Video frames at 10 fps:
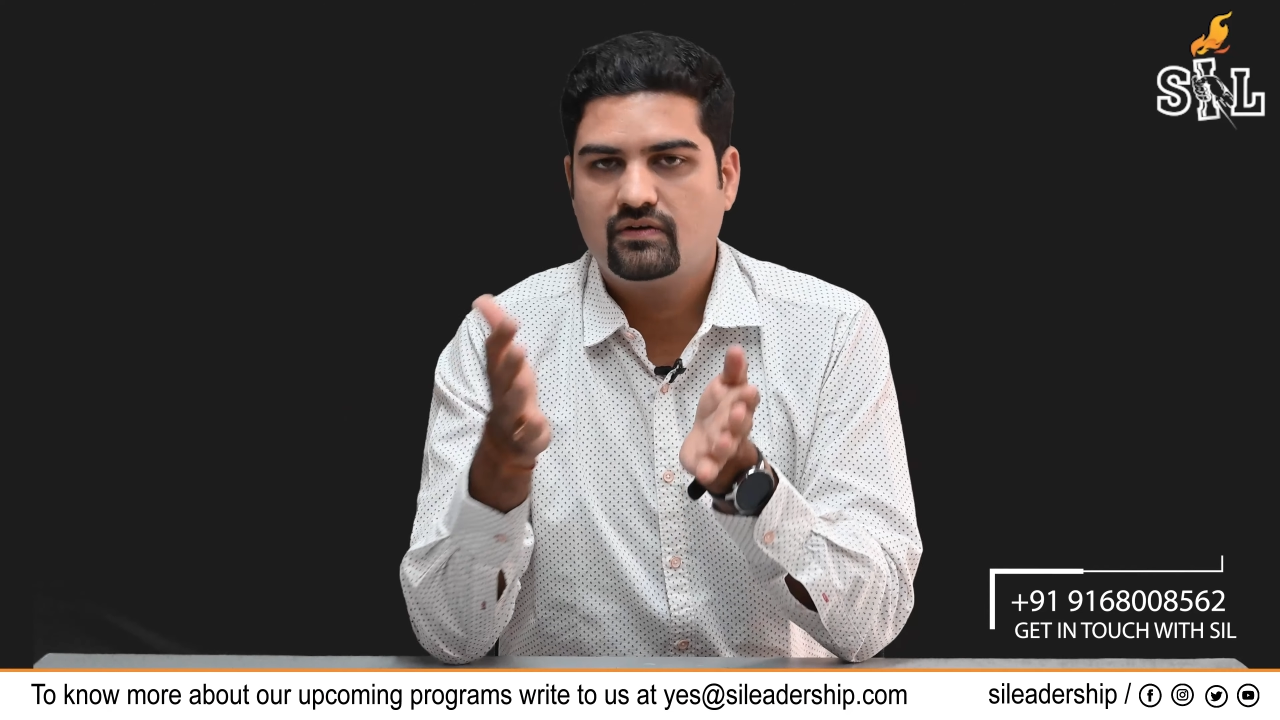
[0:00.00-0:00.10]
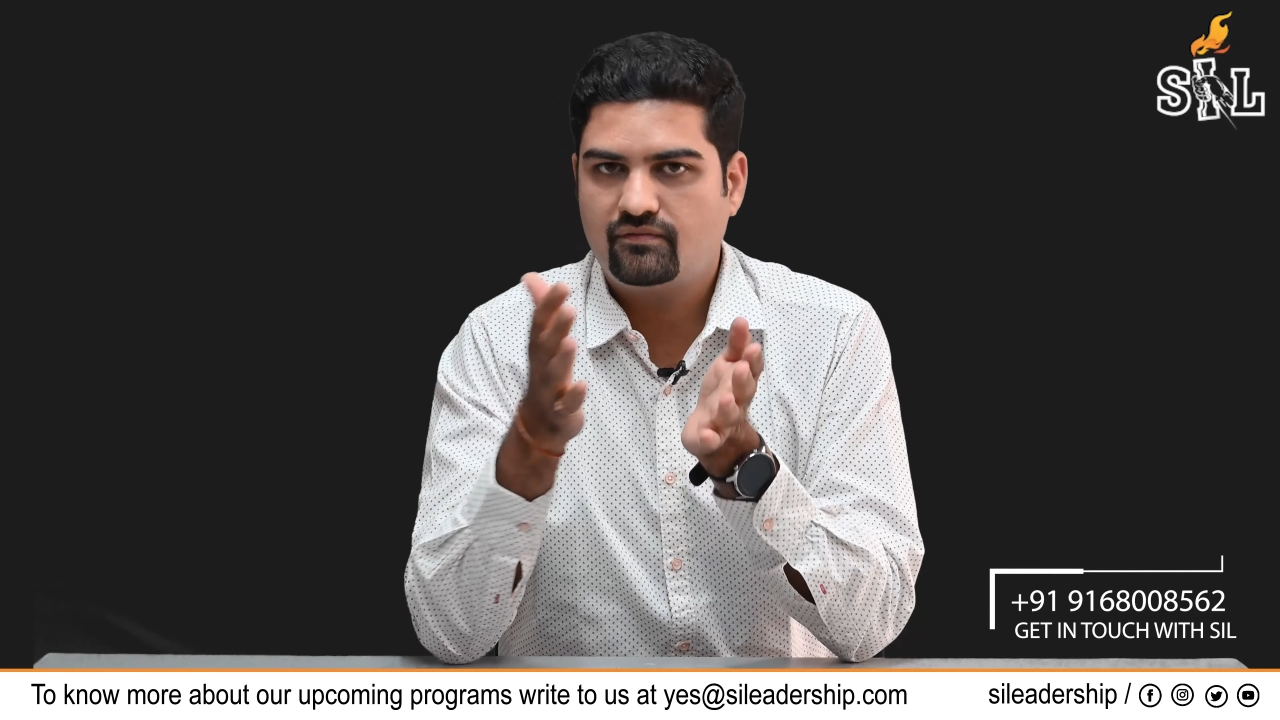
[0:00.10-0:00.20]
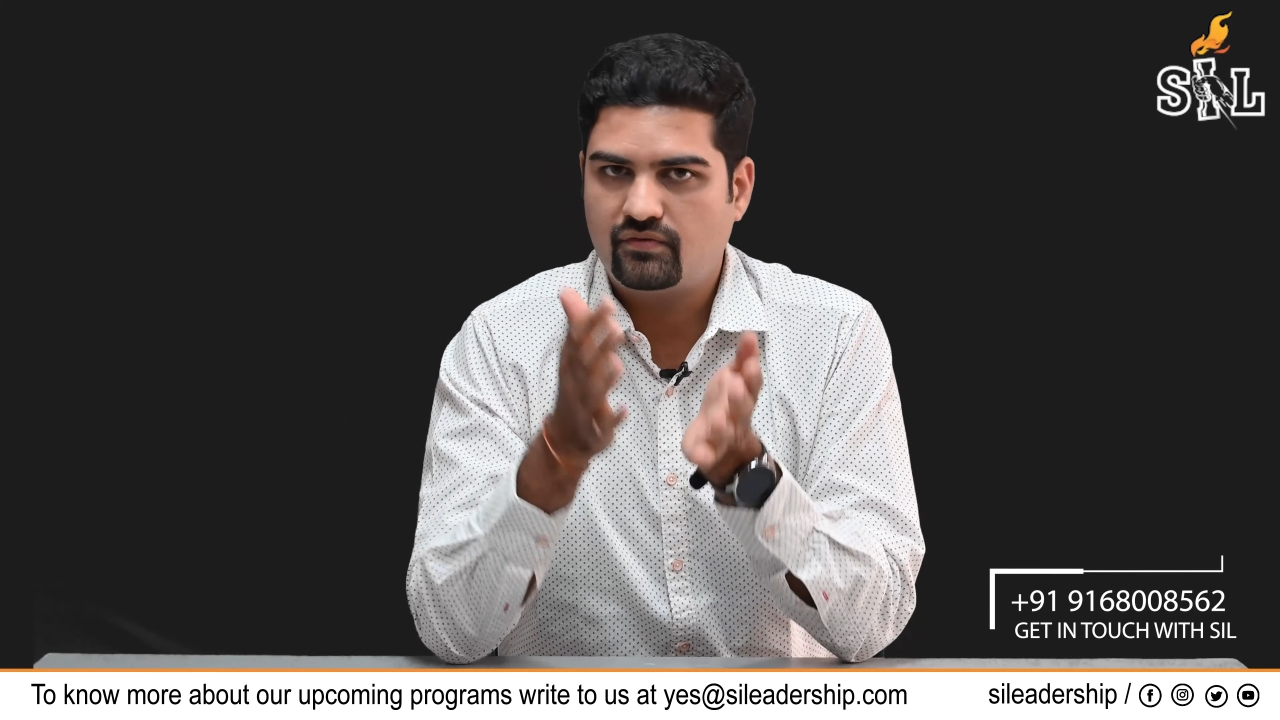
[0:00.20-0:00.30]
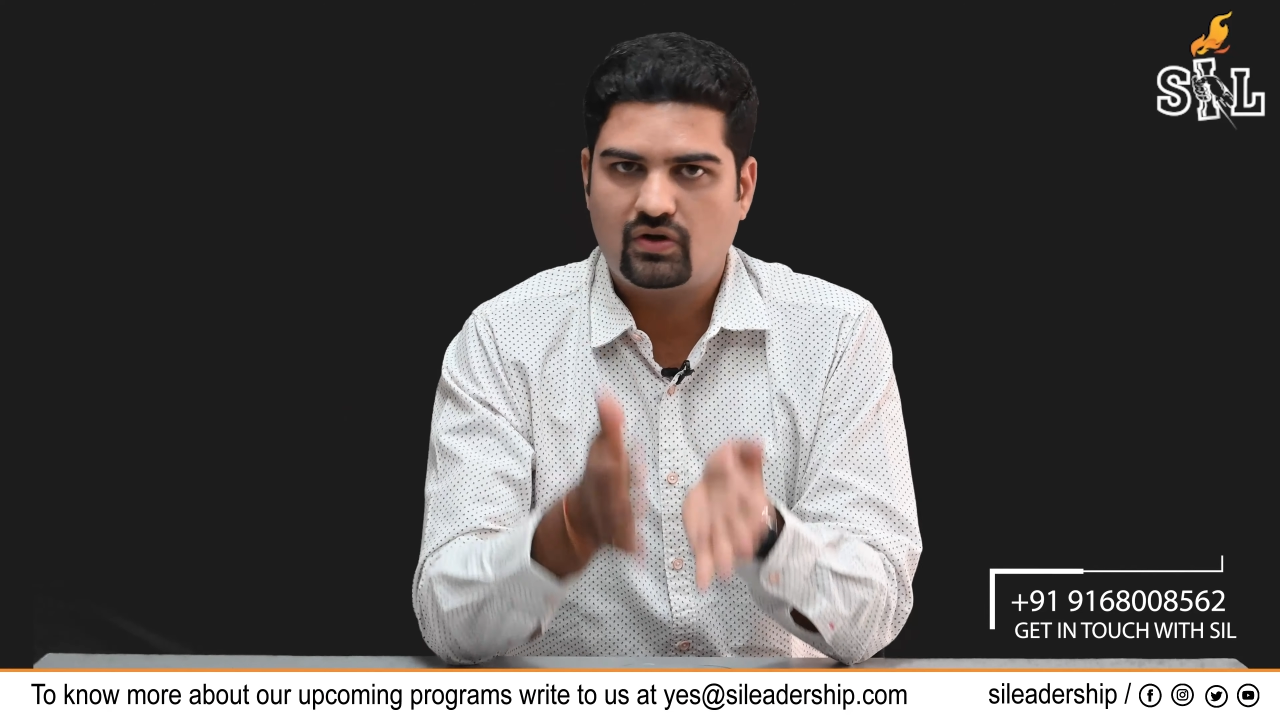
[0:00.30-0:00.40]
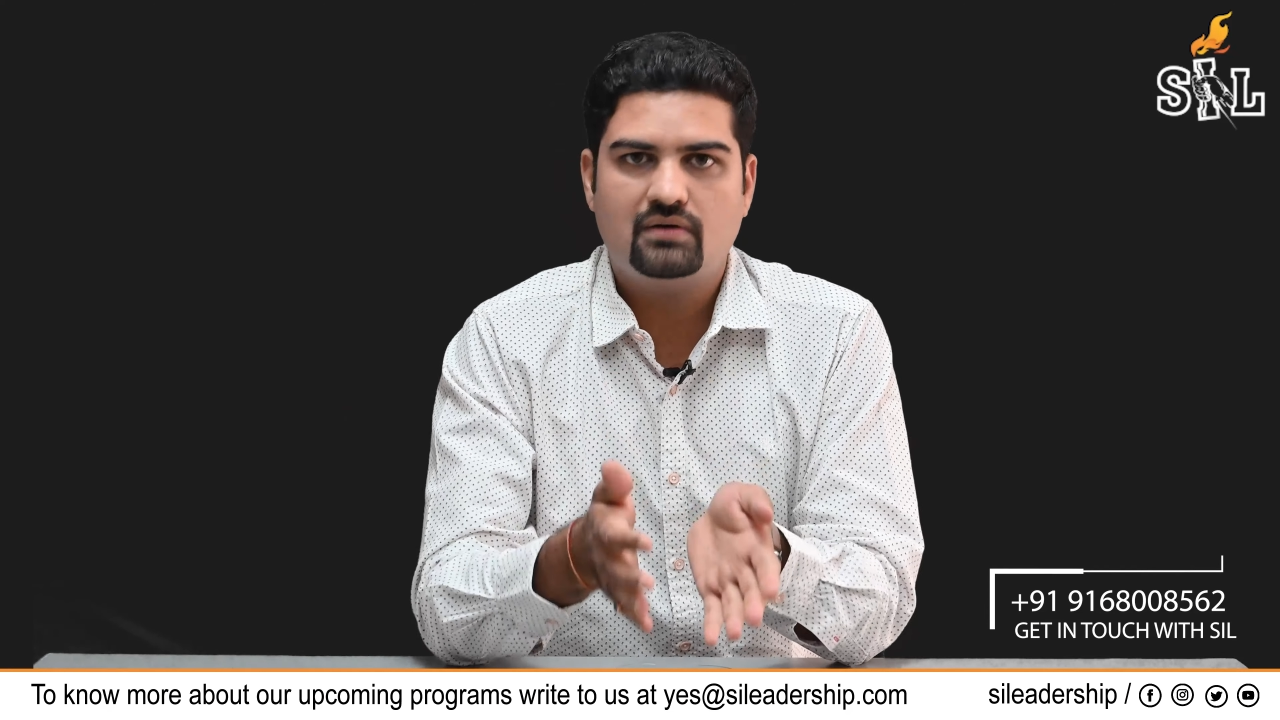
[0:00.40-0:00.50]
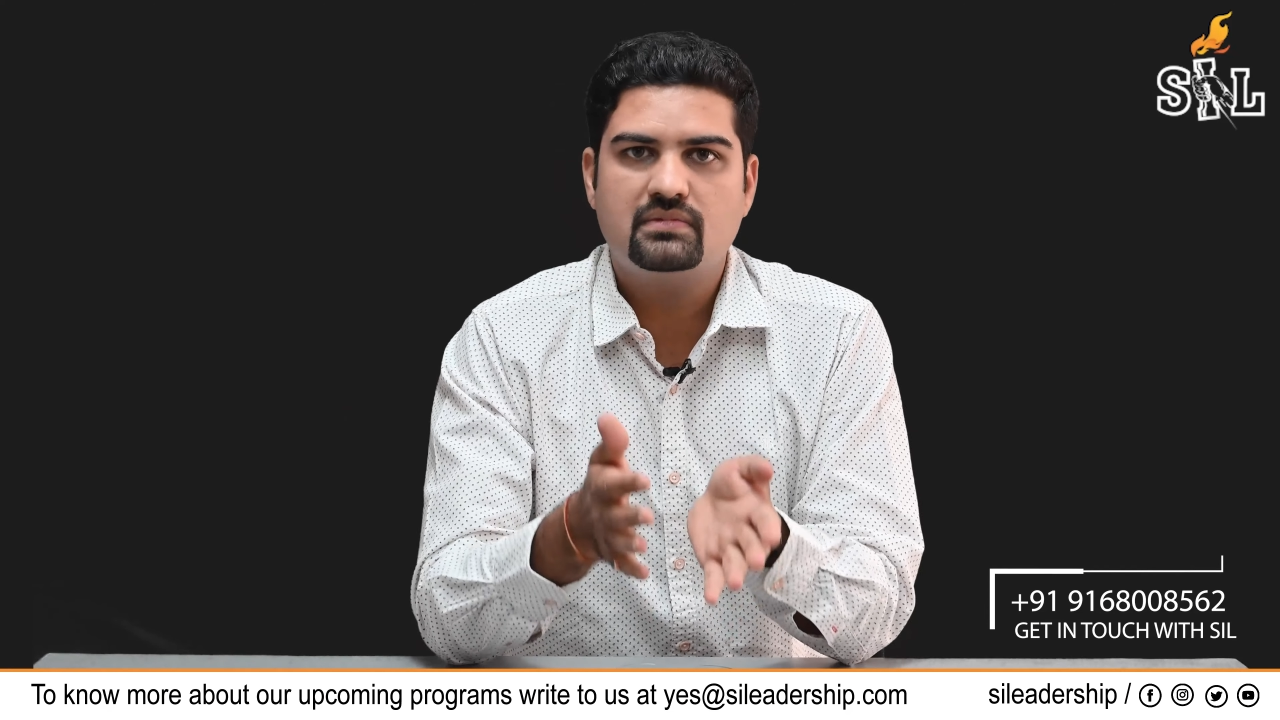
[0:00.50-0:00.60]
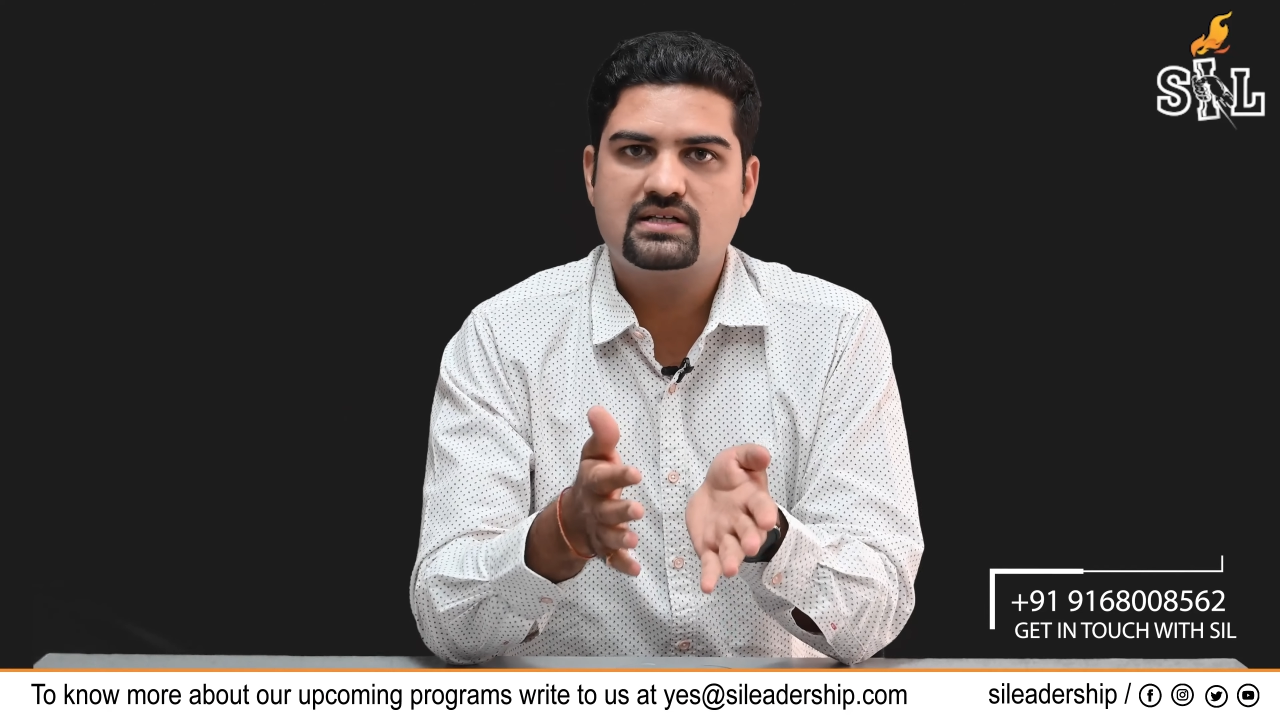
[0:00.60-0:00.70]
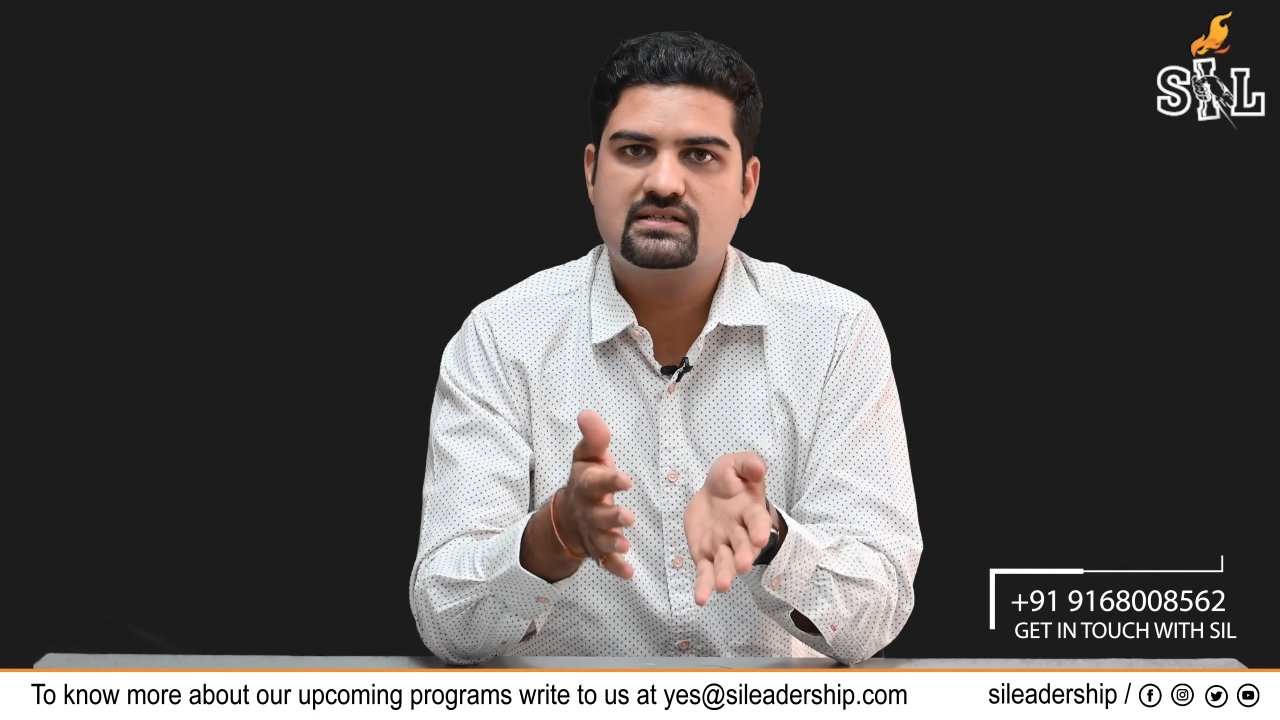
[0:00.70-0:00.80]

from a